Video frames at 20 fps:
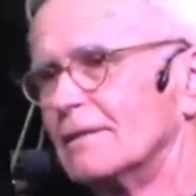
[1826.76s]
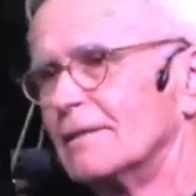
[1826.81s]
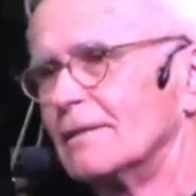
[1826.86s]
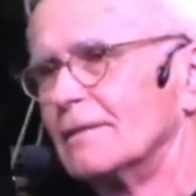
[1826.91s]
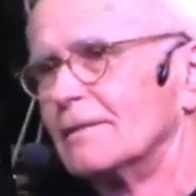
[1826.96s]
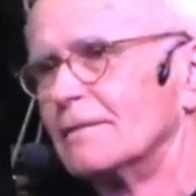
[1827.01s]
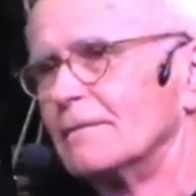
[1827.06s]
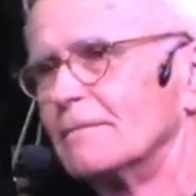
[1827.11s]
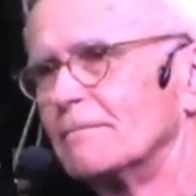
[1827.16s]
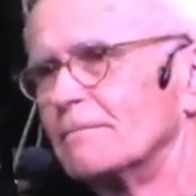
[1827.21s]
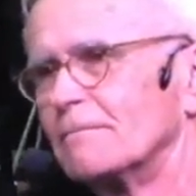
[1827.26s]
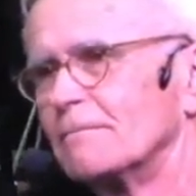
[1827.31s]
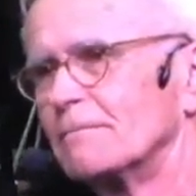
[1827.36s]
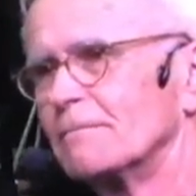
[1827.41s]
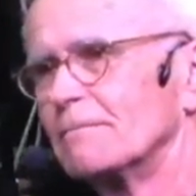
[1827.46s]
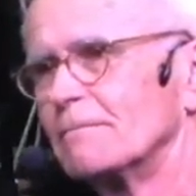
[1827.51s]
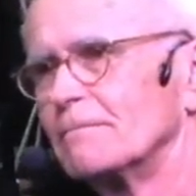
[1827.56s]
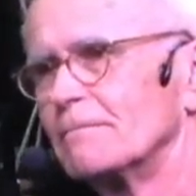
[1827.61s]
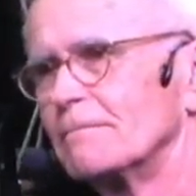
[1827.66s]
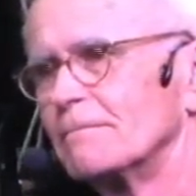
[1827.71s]

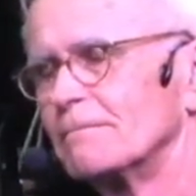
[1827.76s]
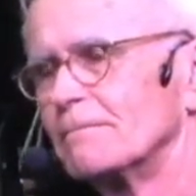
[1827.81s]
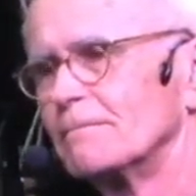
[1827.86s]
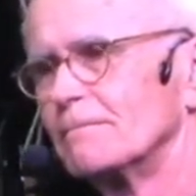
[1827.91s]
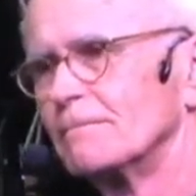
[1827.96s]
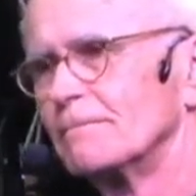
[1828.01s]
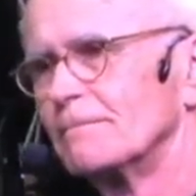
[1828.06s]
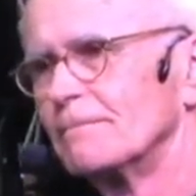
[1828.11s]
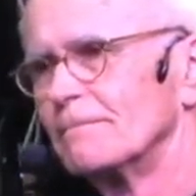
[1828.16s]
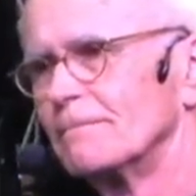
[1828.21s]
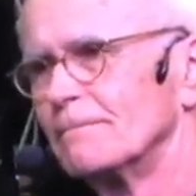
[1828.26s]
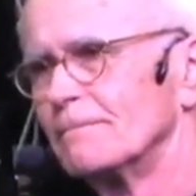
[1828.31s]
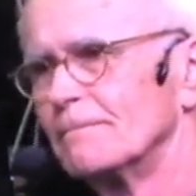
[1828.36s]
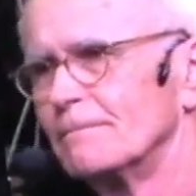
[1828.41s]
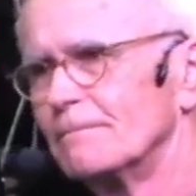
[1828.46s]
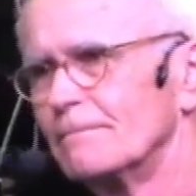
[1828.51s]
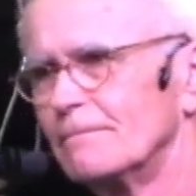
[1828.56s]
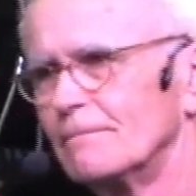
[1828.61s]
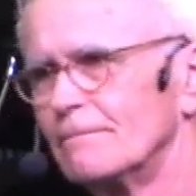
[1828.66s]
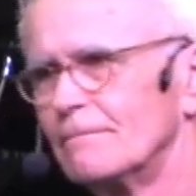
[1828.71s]

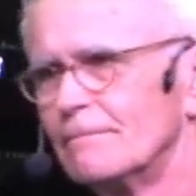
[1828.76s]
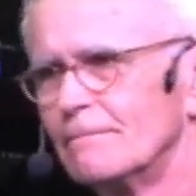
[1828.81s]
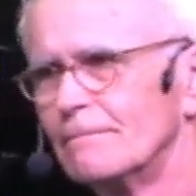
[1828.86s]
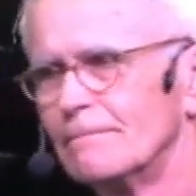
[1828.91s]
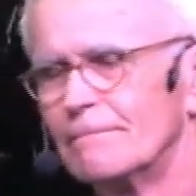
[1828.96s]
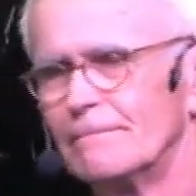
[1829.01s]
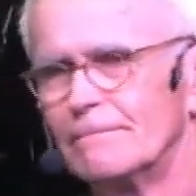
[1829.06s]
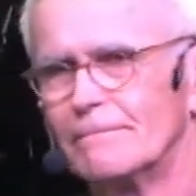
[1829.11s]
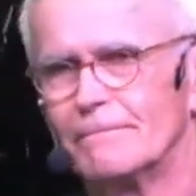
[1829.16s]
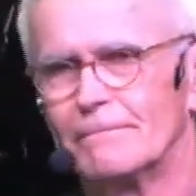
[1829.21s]
Nothing is said.